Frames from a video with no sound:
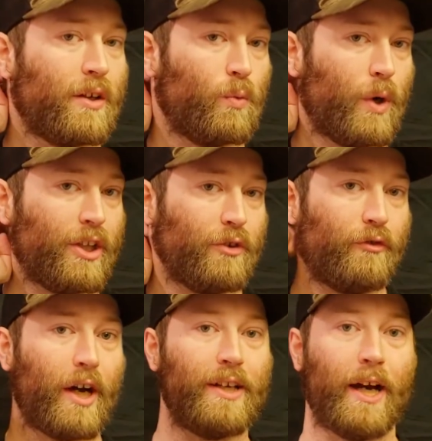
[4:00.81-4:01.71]
when you
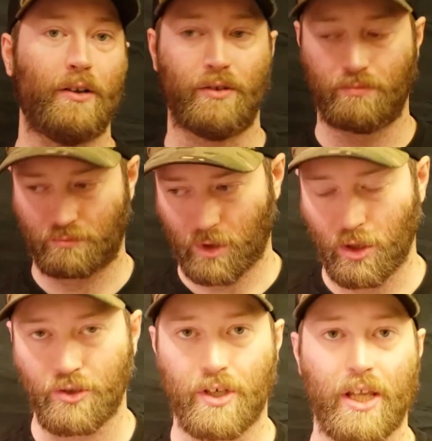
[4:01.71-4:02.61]
find out
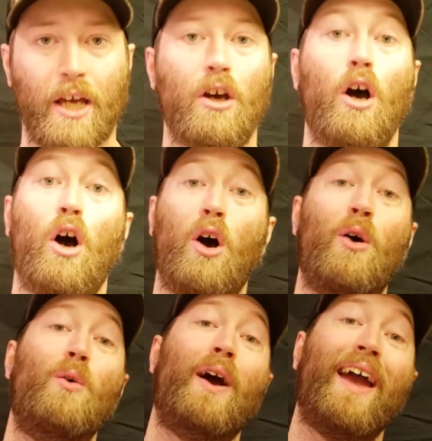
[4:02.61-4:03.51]
closer to the end,
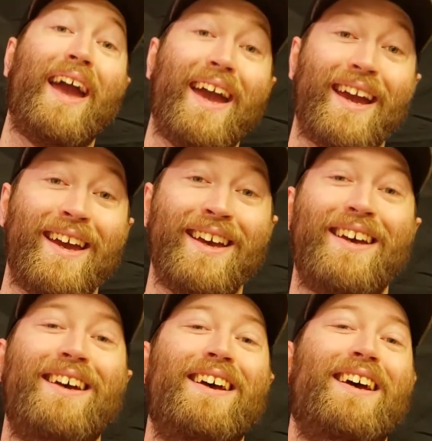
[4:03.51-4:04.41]
oh, hey,
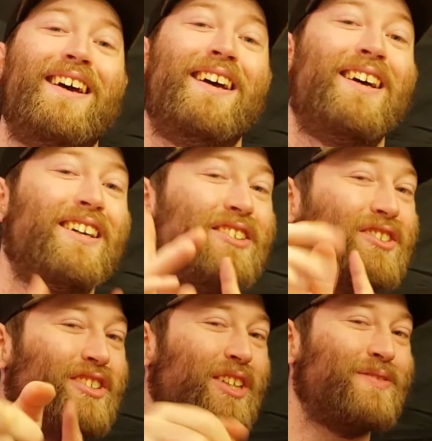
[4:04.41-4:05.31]

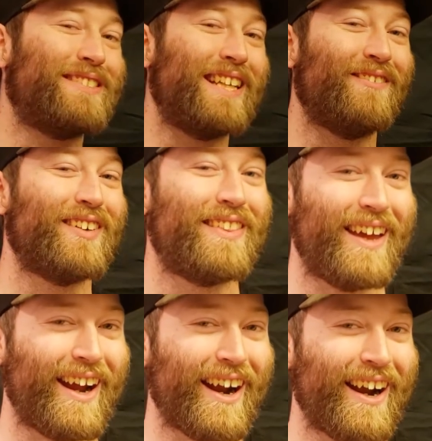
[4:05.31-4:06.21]
she was never
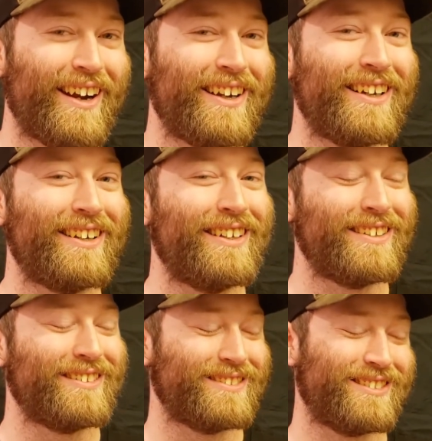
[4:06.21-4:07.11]
there.
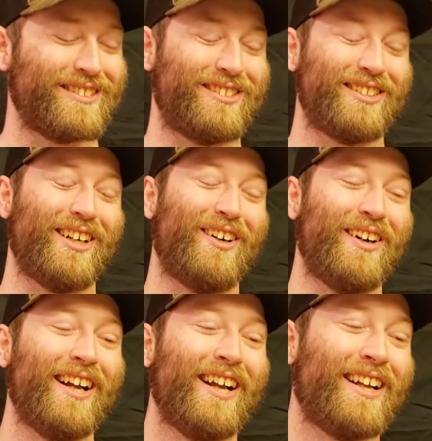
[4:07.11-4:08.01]

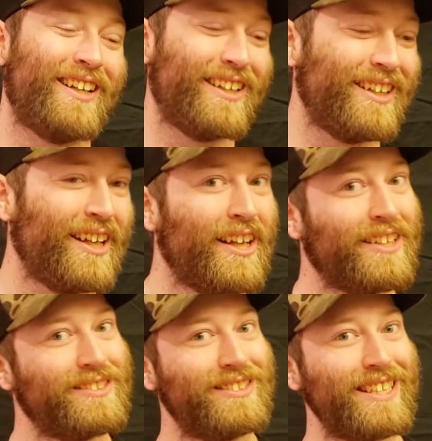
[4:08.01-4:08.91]
So,
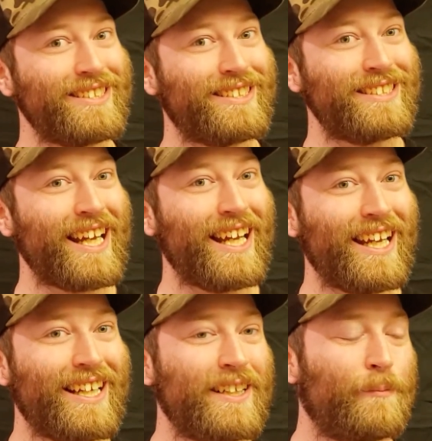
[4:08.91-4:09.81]
just
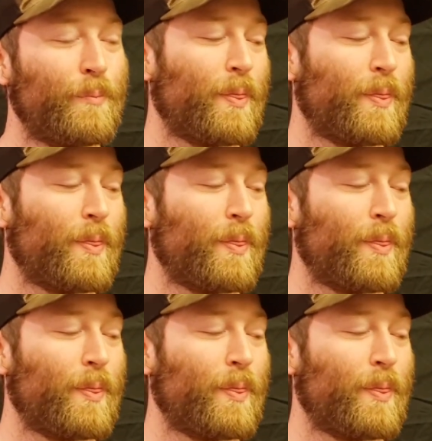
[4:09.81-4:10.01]
saying.